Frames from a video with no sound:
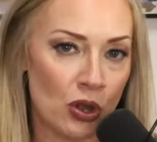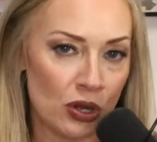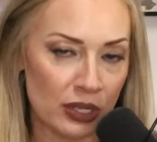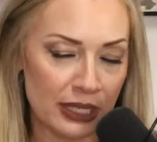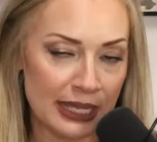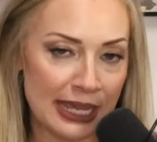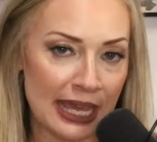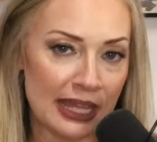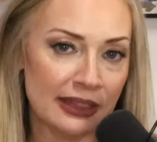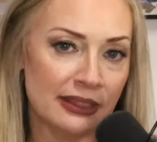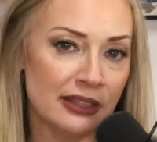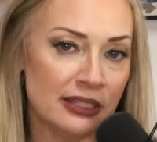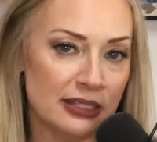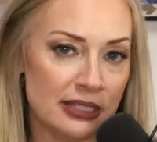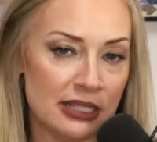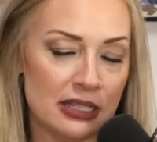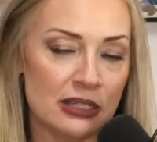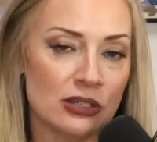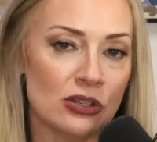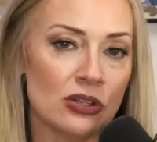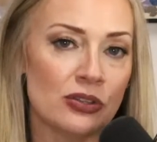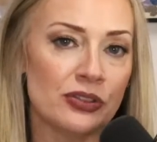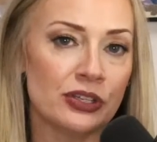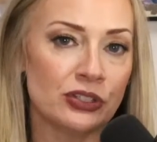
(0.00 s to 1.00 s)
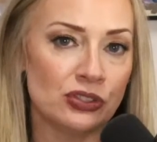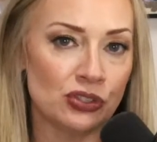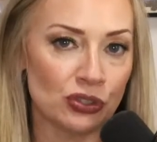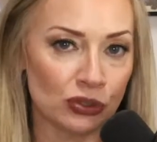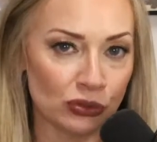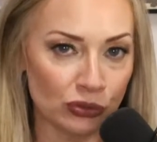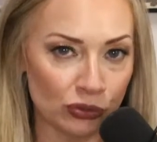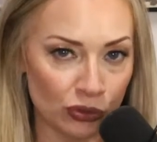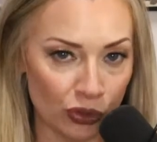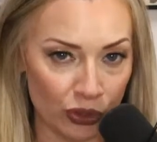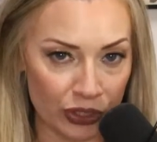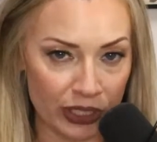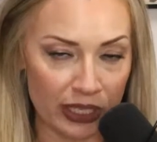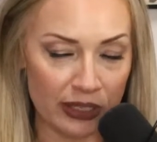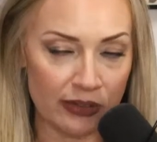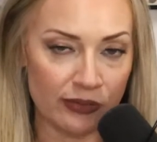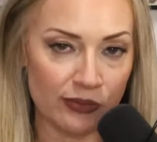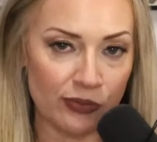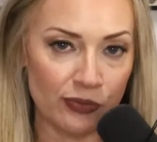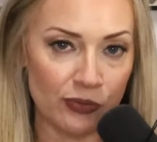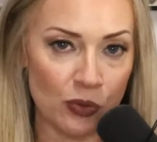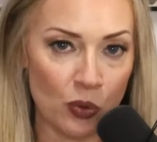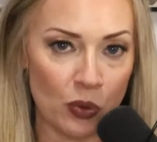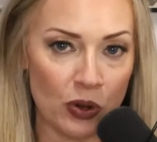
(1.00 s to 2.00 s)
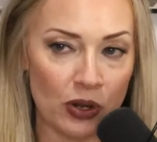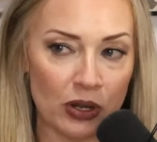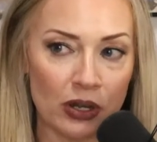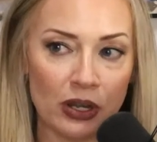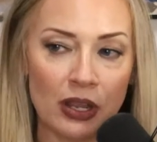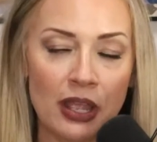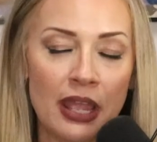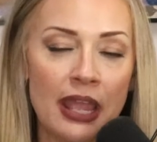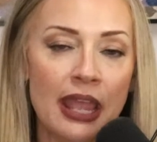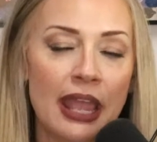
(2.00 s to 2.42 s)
get the deal that you're looking for.